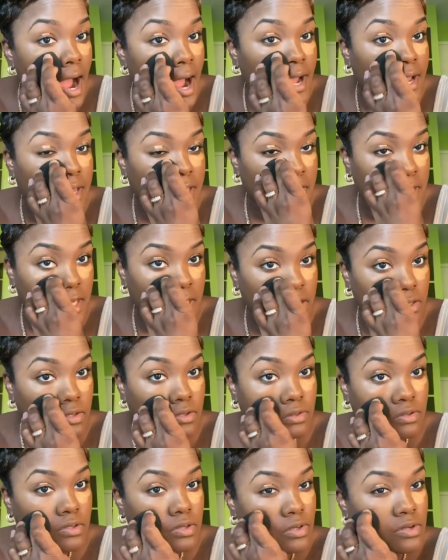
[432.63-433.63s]

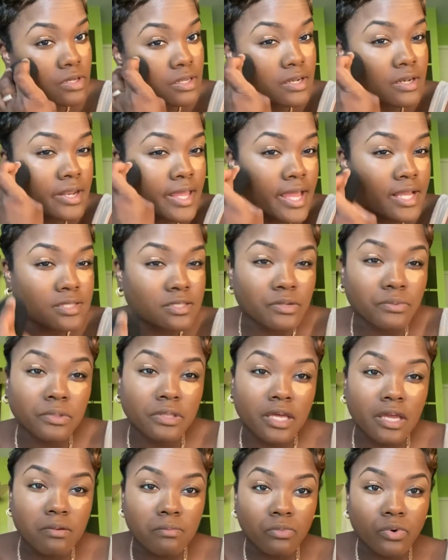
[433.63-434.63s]
can connect and
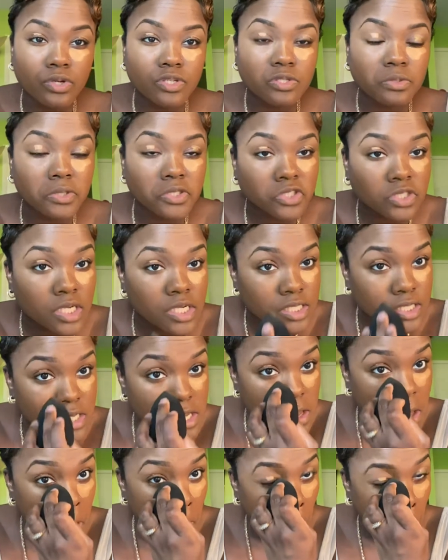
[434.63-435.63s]
relate more to
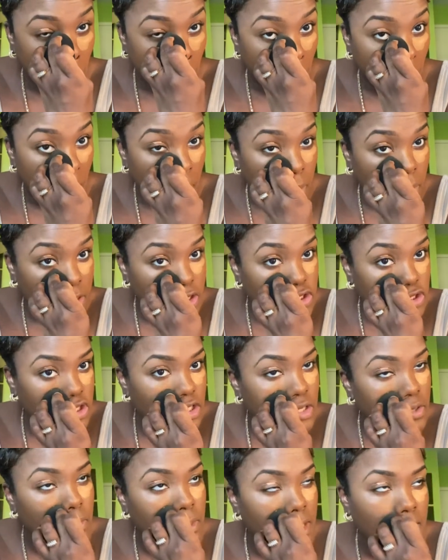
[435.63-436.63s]
Ashanti. But
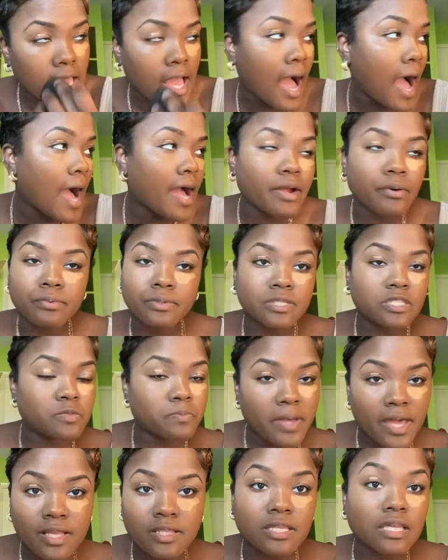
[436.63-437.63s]
genuinely, I
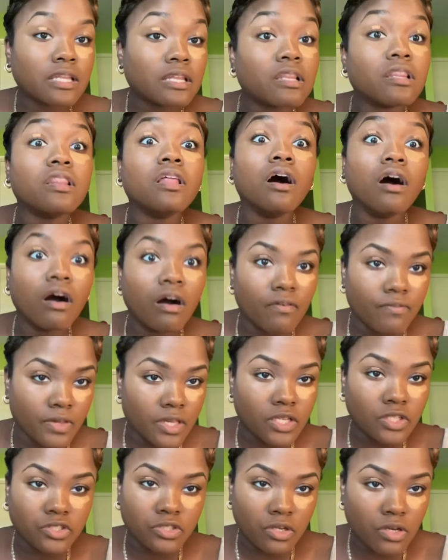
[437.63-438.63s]
respect and love
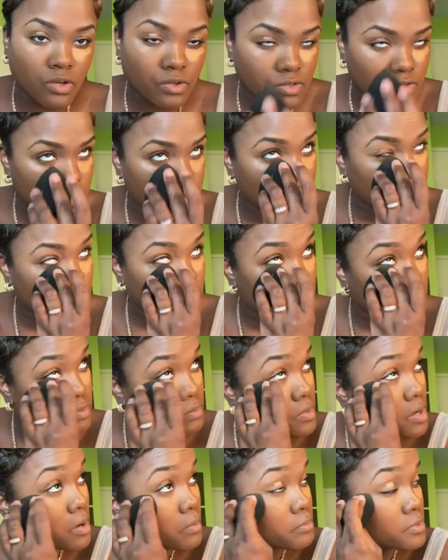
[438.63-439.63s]
Keisha Cole's music.
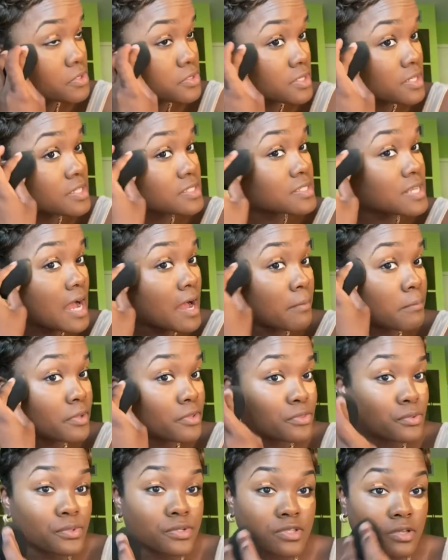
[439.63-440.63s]
Her music has got me
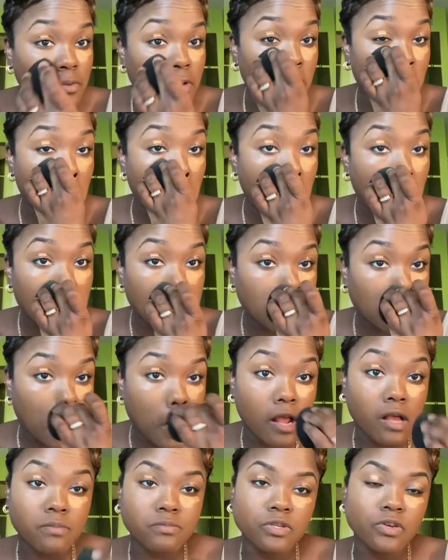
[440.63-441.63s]
through some hard
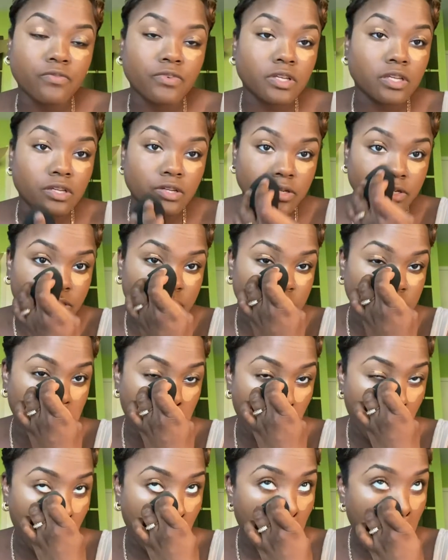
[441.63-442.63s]
times over the years,
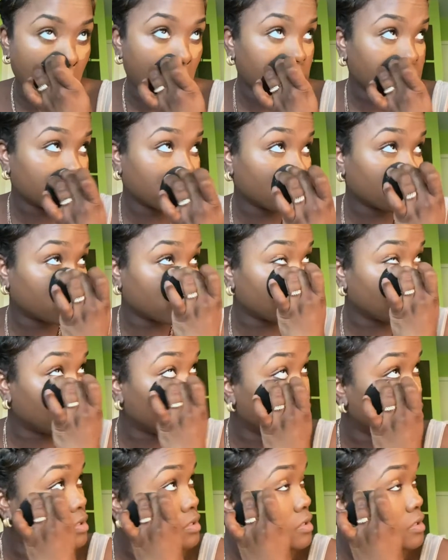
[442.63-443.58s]
especially